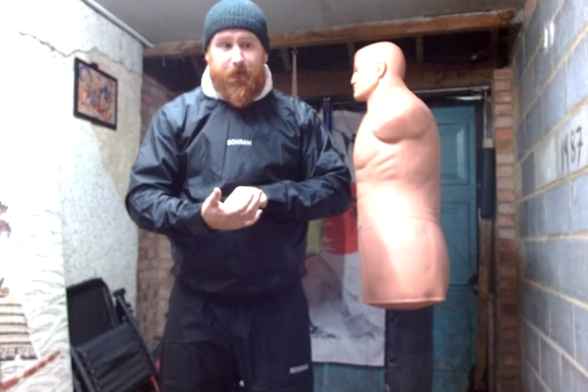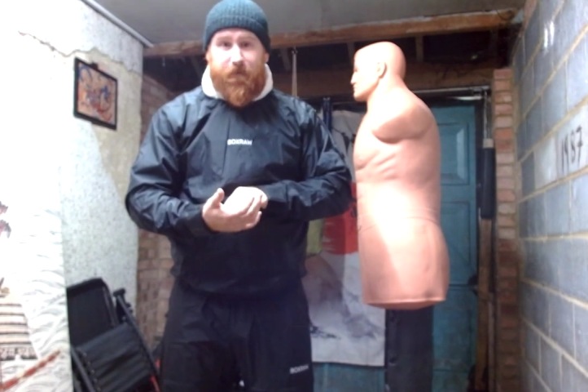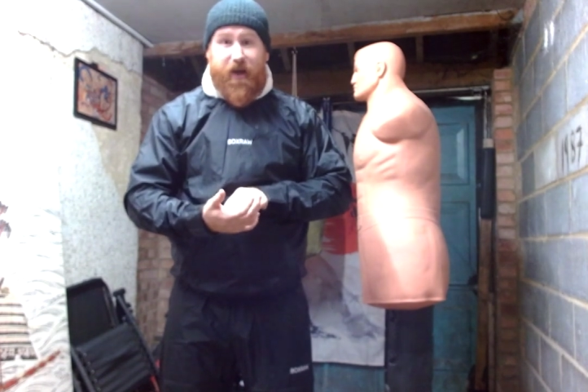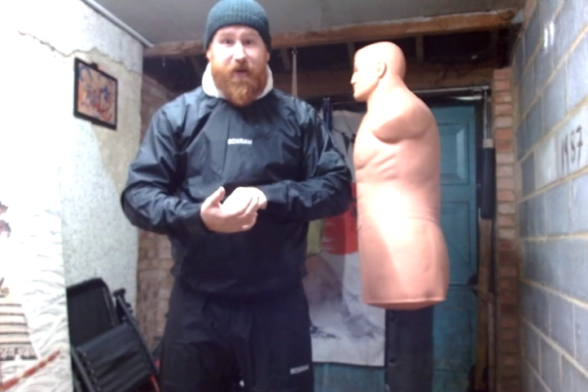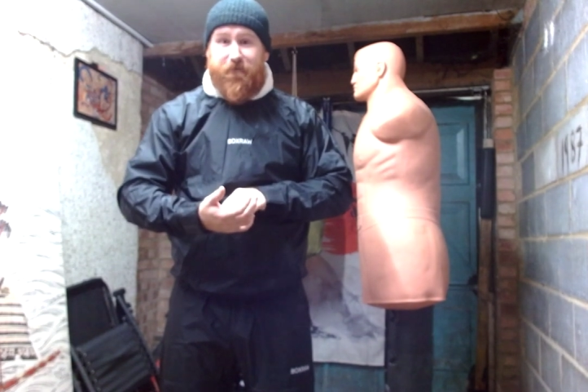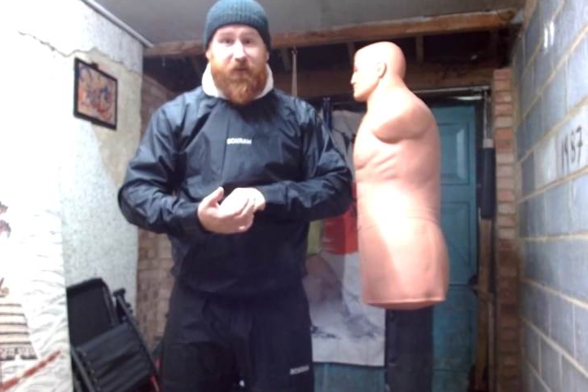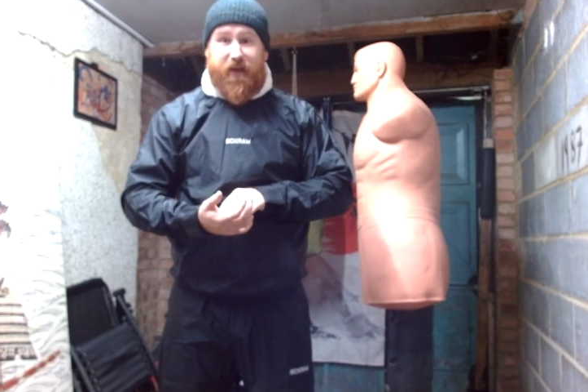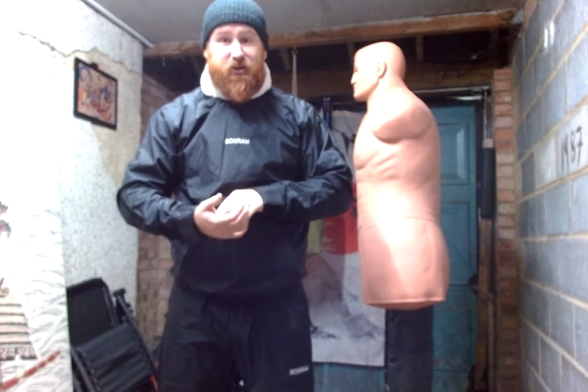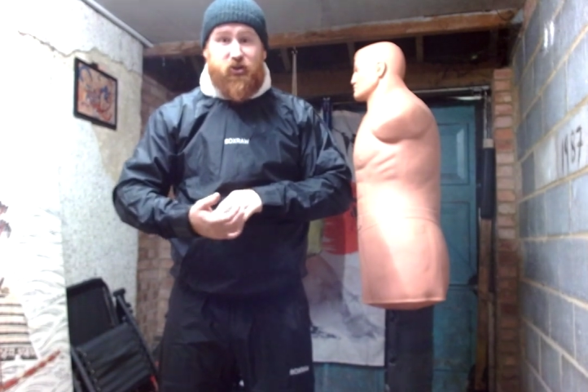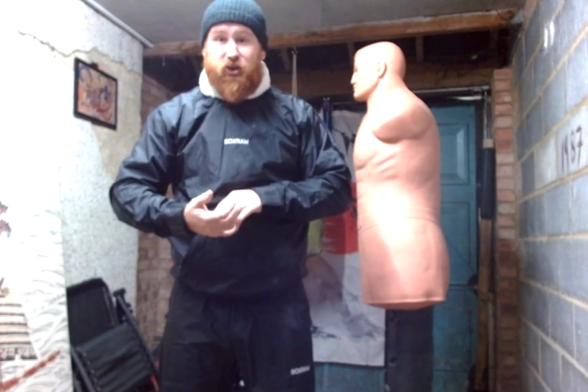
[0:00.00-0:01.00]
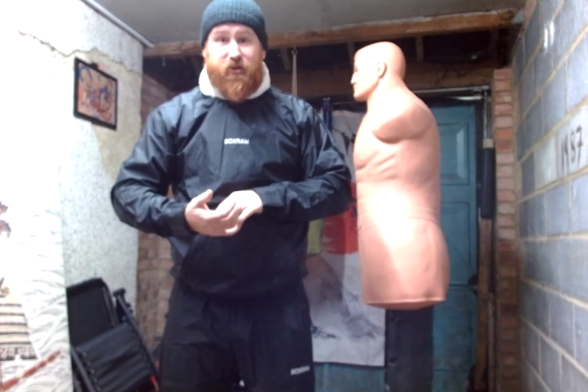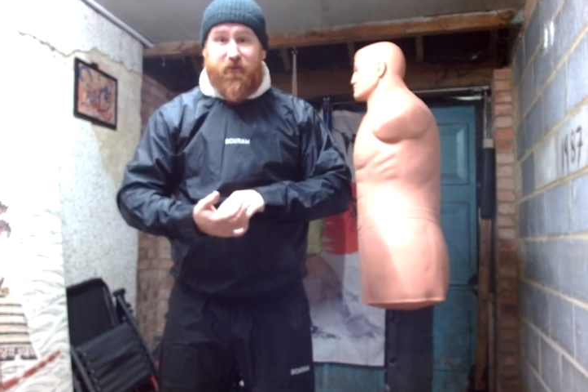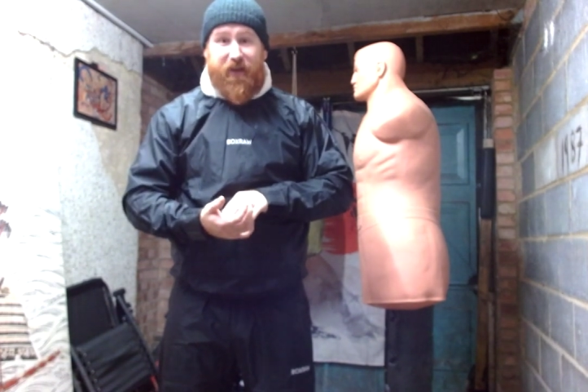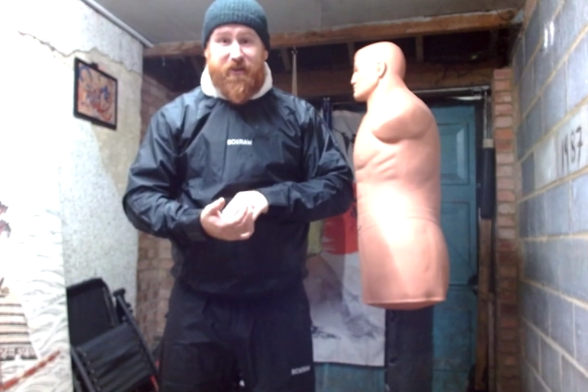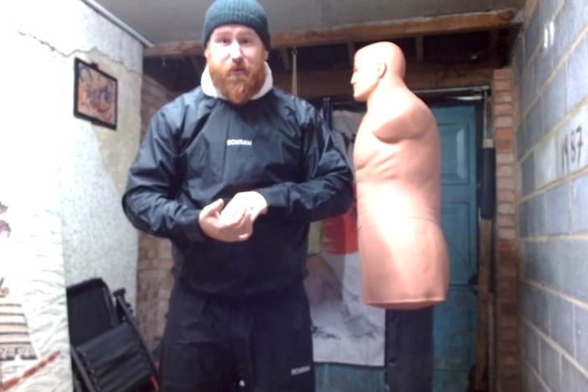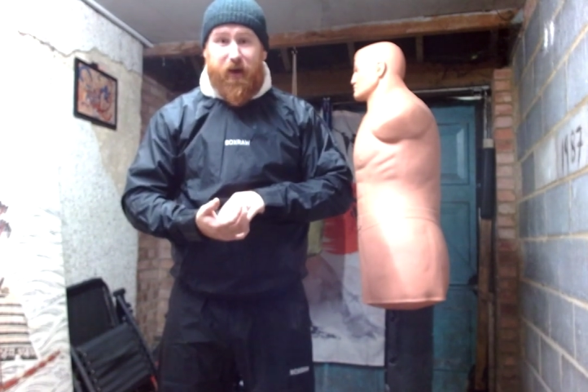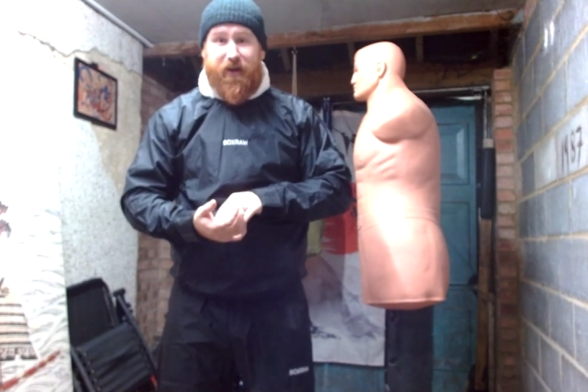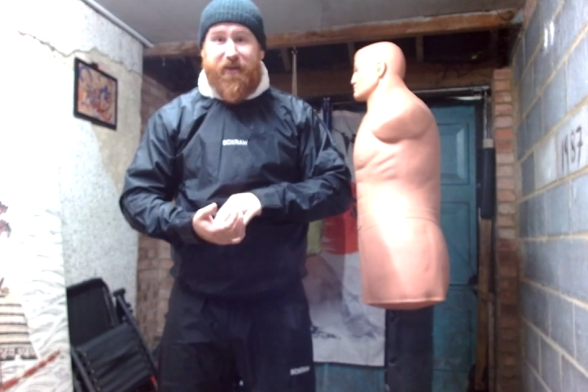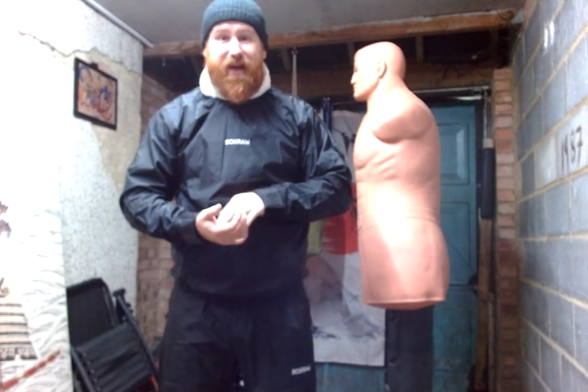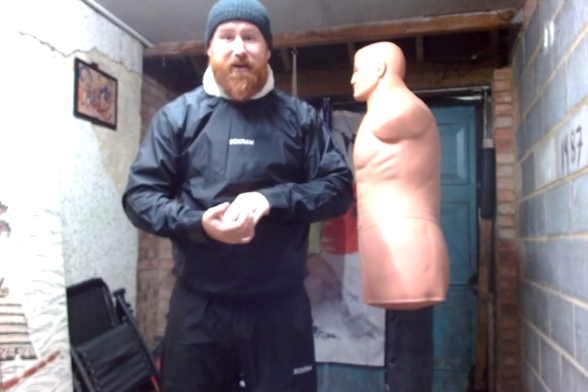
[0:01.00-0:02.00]
then fucking chuck the Fanta bottle at
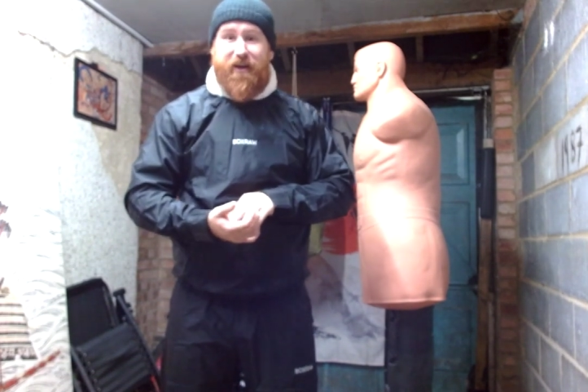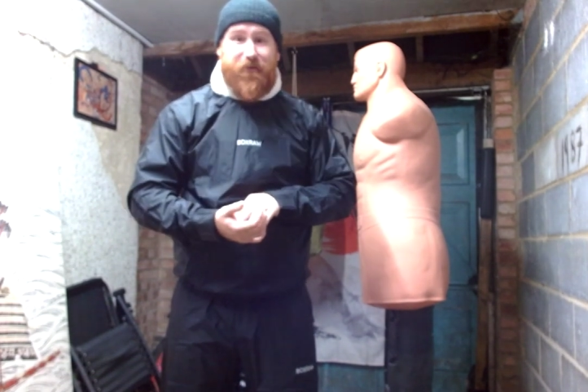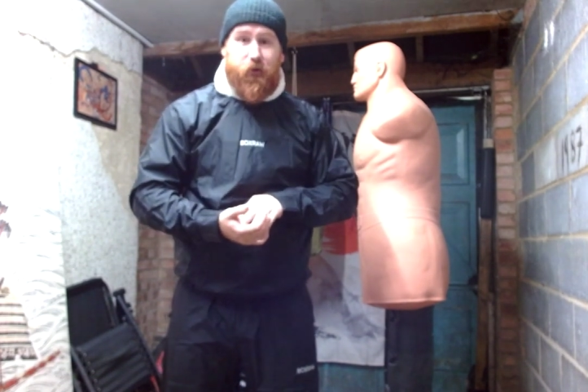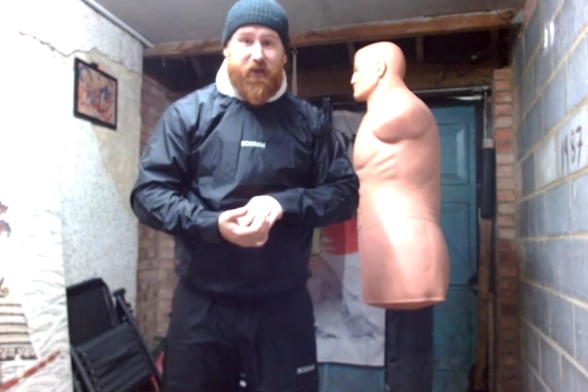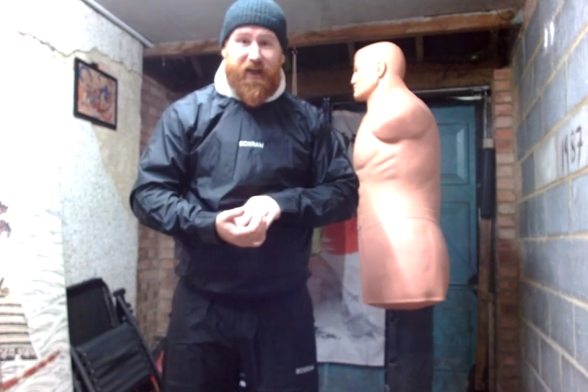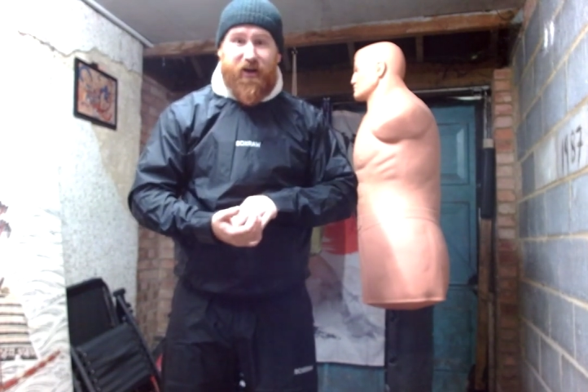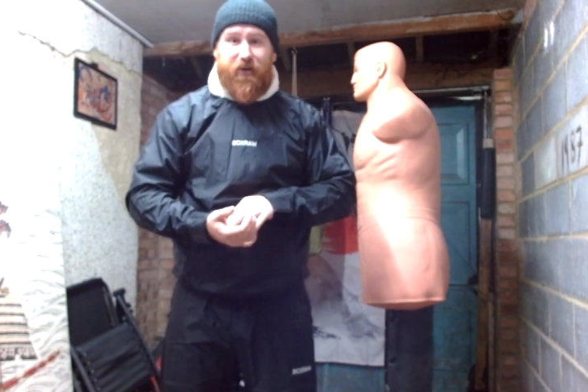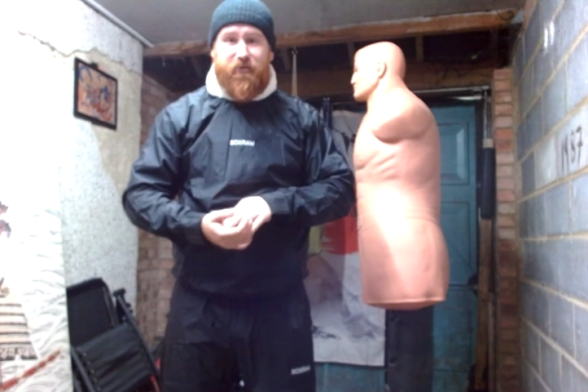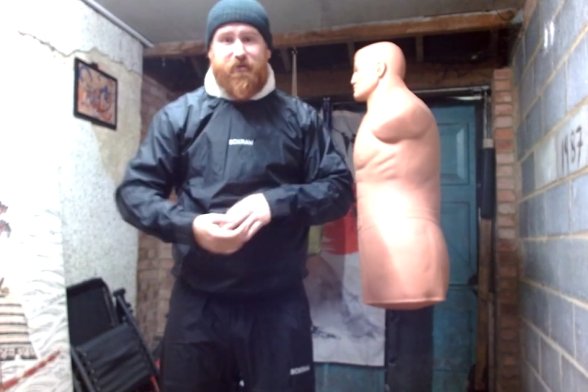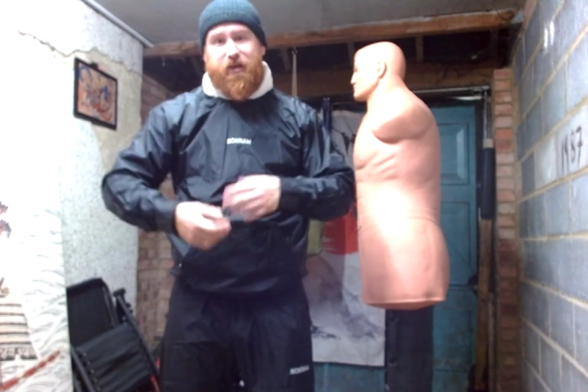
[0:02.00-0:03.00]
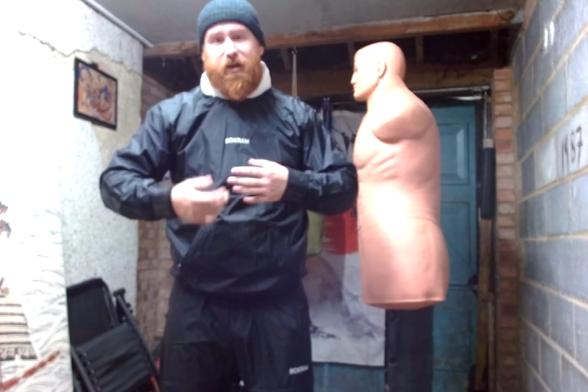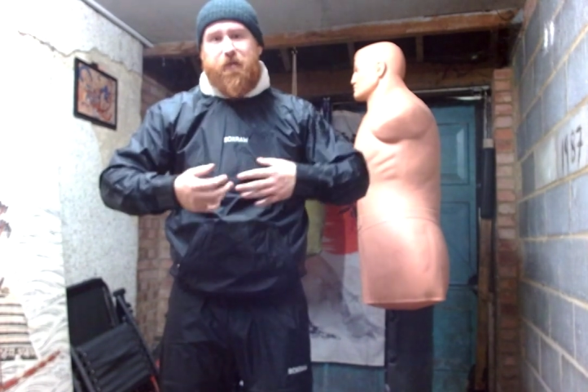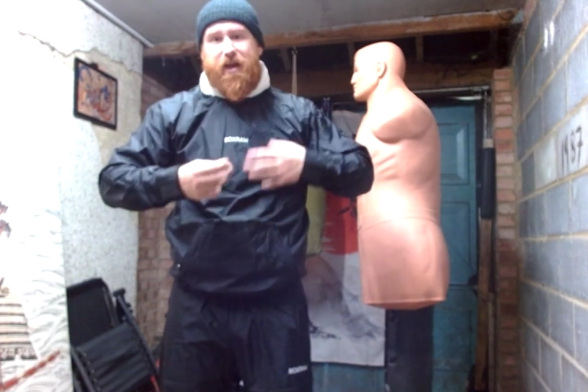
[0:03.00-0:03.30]
their head and have it all kick off, you know.